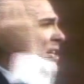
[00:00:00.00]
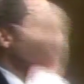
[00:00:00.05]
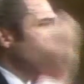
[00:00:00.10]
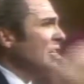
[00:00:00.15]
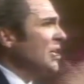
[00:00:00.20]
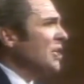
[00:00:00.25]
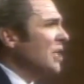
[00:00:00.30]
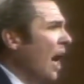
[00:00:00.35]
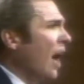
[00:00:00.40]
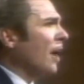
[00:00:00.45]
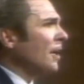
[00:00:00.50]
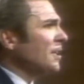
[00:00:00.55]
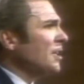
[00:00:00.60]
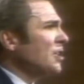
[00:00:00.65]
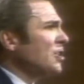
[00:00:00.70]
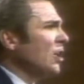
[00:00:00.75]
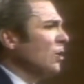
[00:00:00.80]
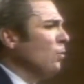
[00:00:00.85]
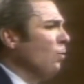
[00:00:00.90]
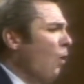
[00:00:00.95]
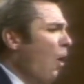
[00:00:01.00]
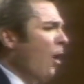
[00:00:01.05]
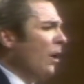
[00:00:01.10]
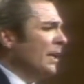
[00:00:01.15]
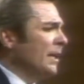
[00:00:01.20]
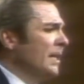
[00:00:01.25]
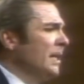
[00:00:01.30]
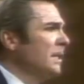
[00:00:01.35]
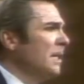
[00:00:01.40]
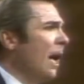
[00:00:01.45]
is in darkness and
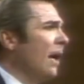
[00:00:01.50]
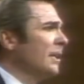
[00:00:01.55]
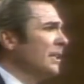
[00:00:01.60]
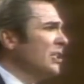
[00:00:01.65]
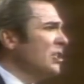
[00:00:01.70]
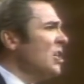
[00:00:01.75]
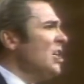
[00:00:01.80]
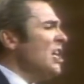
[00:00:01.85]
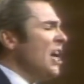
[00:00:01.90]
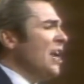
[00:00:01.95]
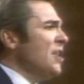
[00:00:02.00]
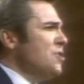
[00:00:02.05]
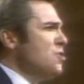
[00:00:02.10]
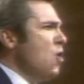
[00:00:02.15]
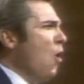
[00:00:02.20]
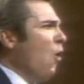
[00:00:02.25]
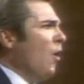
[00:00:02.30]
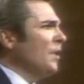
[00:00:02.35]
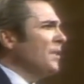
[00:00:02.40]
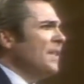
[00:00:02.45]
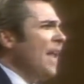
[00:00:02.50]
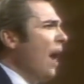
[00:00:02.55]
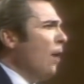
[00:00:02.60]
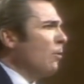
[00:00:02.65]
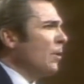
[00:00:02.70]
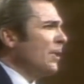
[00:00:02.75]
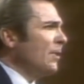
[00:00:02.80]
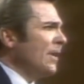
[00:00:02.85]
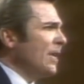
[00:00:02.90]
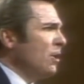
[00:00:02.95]
walketh in darkness and knoweth not
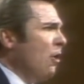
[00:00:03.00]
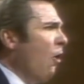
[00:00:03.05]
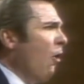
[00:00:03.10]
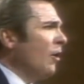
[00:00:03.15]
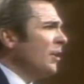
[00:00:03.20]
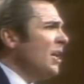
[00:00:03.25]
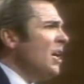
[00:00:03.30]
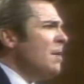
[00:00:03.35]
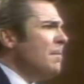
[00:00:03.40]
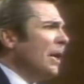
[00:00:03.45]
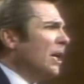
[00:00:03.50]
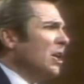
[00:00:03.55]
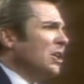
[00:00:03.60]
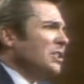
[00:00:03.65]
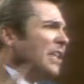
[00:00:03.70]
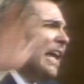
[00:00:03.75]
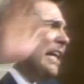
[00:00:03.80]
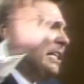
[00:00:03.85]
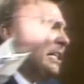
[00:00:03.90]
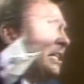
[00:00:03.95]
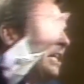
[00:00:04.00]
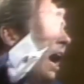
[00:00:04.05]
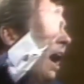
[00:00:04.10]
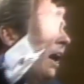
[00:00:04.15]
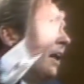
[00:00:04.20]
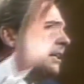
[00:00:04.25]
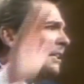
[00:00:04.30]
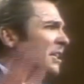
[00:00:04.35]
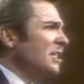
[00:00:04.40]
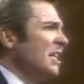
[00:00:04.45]
whither he goeth, because that
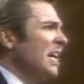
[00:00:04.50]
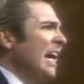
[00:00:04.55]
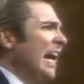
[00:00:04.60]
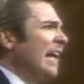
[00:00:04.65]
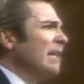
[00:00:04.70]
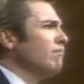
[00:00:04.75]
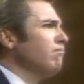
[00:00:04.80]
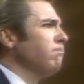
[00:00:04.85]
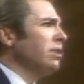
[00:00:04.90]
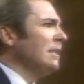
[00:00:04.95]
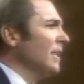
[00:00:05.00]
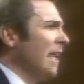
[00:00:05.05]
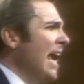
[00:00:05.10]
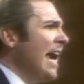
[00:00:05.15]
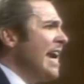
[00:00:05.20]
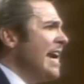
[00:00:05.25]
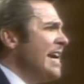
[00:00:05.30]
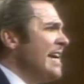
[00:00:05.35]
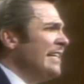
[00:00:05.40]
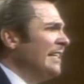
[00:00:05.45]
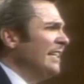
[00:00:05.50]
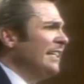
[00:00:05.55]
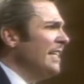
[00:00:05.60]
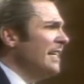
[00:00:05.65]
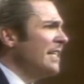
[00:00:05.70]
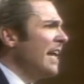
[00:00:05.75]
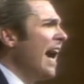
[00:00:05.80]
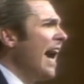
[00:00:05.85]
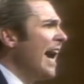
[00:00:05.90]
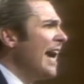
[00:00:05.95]
darkness hath blinded
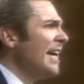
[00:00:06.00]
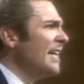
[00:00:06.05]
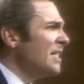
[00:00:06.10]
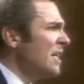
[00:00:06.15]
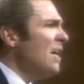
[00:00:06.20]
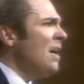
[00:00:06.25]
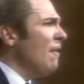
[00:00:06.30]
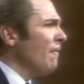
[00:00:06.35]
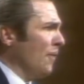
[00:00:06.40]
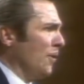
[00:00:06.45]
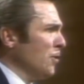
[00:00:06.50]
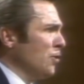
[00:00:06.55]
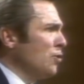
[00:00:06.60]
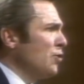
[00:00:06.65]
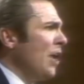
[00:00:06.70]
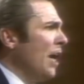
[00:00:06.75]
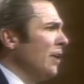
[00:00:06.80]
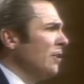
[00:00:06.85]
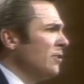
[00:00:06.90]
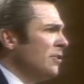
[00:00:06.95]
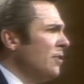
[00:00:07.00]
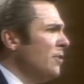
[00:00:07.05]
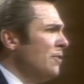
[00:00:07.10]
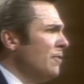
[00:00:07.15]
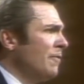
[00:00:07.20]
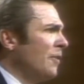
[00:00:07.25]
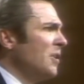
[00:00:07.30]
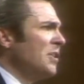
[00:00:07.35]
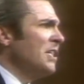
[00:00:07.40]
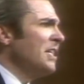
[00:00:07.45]
his eyes. 1 John
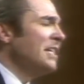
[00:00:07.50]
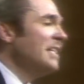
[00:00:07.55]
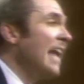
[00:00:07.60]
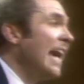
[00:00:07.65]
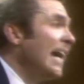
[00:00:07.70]
2, verses